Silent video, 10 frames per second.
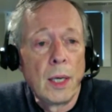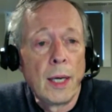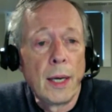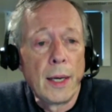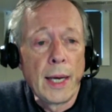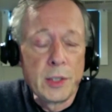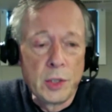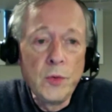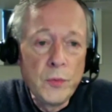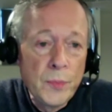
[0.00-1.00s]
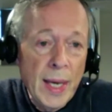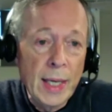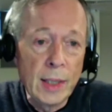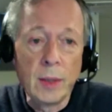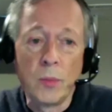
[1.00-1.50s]
uh, as you've
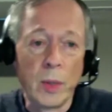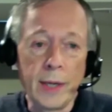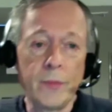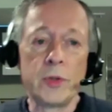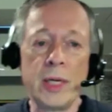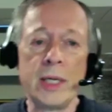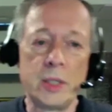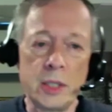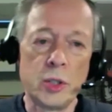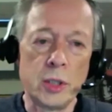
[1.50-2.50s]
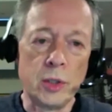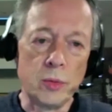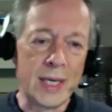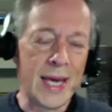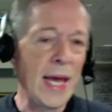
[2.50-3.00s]
made whatever transition
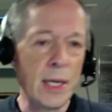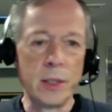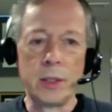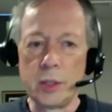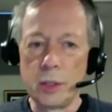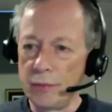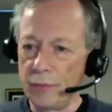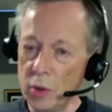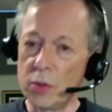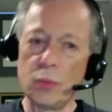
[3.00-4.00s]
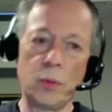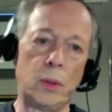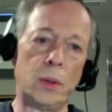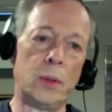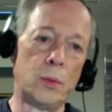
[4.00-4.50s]
you can to the
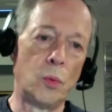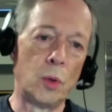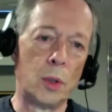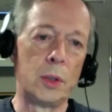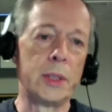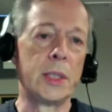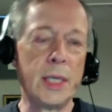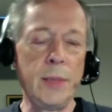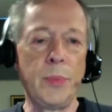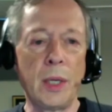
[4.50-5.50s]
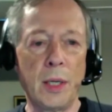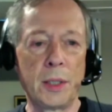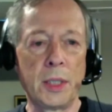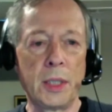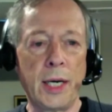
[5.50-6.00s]
virtual world and keeping
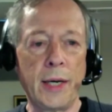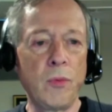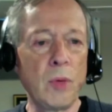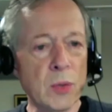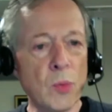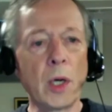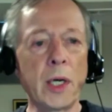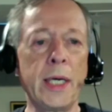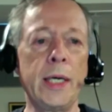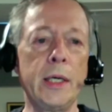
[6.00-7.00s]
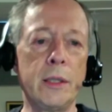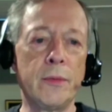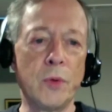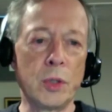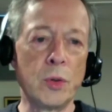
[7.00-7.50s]
arts alive, what's working in the
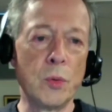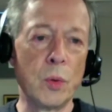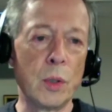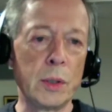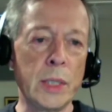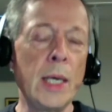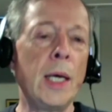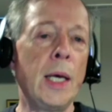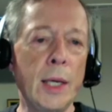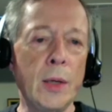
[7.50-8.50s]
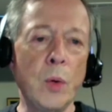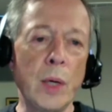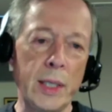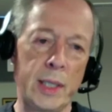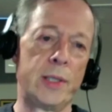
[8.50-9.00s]
virtual world and
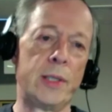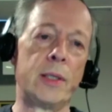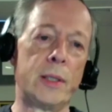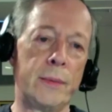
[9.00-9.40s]
what isn't?